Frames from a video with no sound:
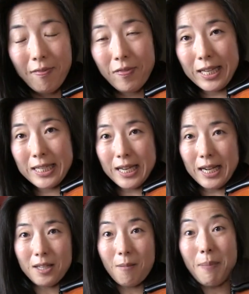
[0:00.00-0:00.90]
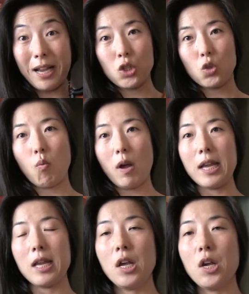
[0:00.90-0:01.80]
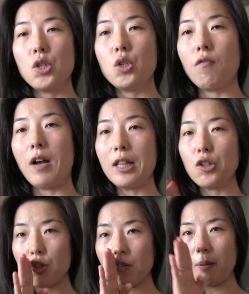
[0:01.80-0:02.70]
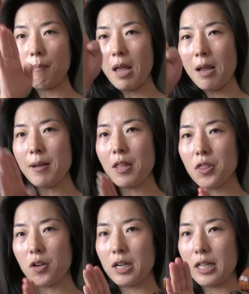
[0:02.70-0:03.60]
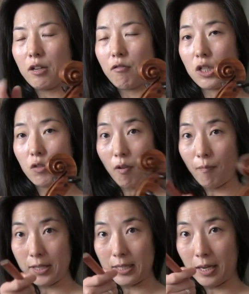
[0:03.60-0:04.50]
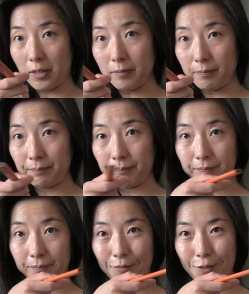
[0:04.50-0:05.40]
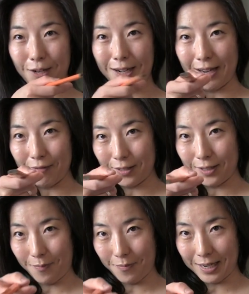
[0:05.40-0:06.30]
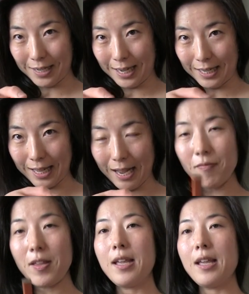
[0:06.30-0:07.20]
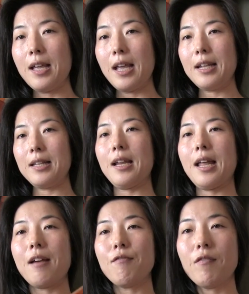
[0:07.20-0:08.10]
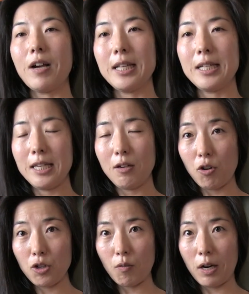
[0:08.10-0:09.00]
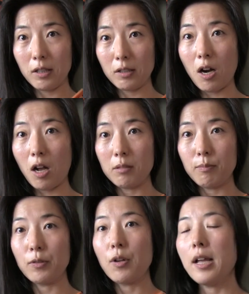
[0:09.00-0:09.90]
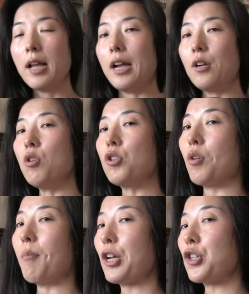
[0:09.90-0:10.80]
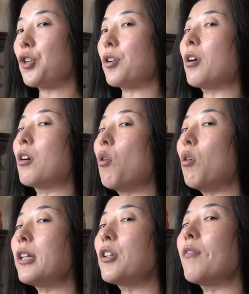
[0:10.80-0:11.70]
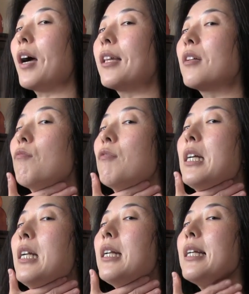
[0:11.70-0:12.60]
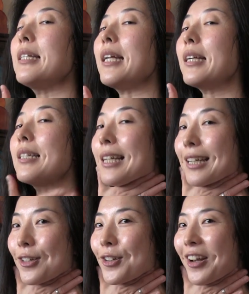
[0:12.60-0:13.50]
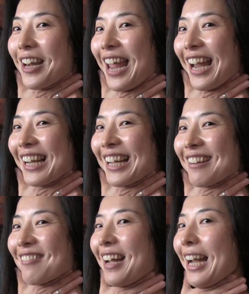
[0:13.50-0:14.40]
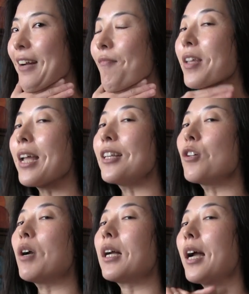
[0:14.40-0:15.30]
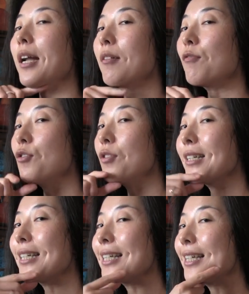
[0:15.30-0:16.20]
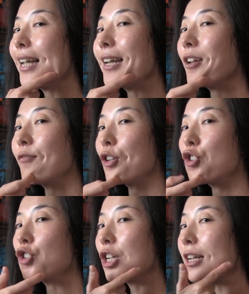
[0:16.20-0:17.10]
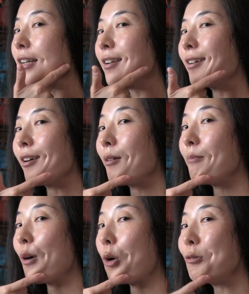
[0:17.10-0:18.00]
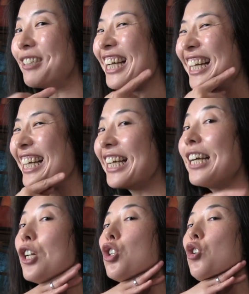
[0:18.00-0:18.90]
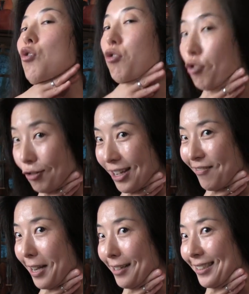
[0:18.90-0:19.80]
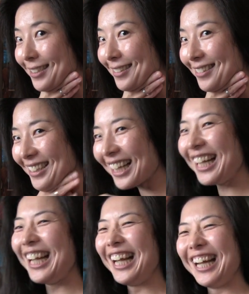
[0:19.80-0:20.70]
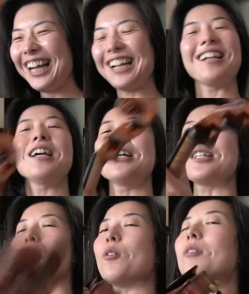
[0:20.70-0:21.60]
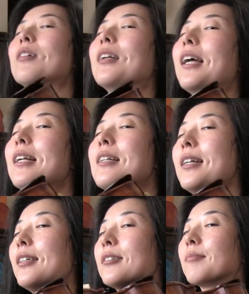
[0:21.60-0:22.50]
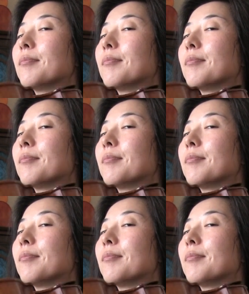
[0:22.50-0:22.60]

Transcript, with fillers: That's not the best way. So violin should be maybe thirty degrees from the center to the left, something like that. And then have your violin sit on your right collarbone. And also make sure you're holding your violin really digged in in your neck, right? So we're kind of using this end of the chin bone to hook the violin. So like this.